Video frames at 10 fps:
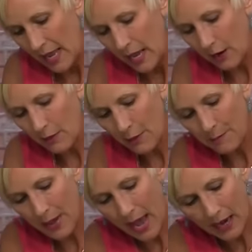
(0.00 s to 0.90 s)
And on the
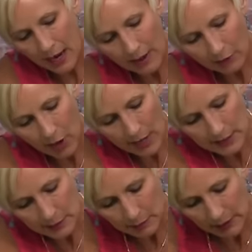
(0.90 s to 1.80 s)
back, I've got
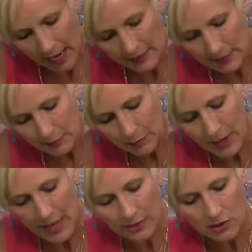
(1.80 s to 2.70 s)
some elastic
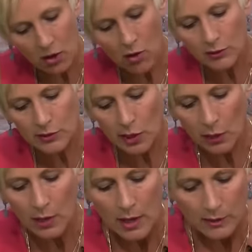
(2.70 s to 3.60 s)
bands
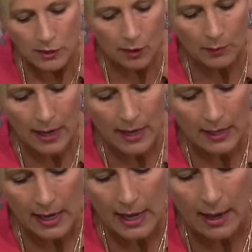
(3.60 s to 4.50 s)
also. So my
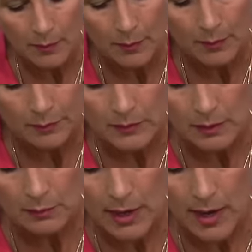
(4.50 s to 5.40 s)
um,
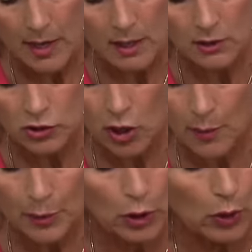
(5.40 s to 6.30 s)
my
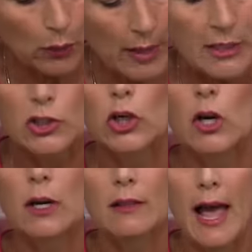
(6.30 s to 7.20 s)
sharpener,
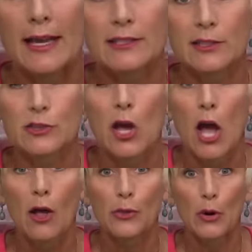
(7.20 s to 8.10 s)
eraser, glasses,
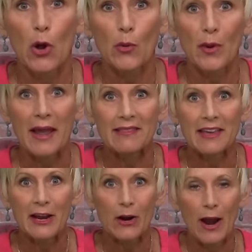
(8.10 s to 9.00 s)
they're all right
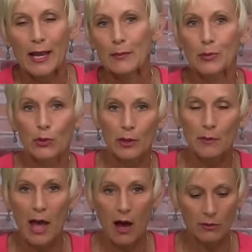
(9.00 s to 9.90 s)
there. I can pull
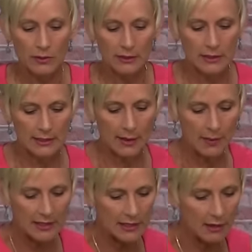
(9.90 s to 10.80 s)
them out and set
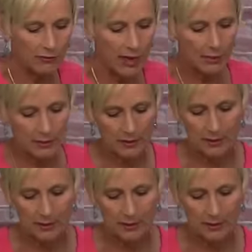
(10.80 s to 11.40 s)
myself up